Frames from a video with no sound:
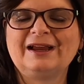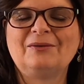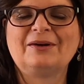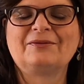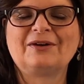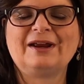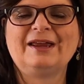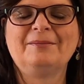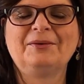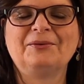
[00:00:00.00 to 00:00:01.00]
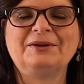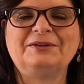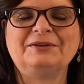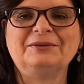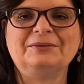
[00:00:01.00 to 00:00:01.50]
however I am going
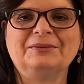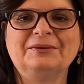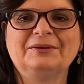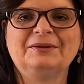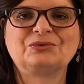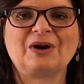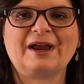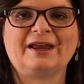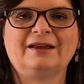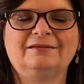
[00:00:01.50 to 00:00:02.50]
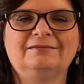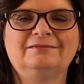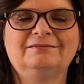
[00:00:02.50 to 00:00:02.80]
to try it.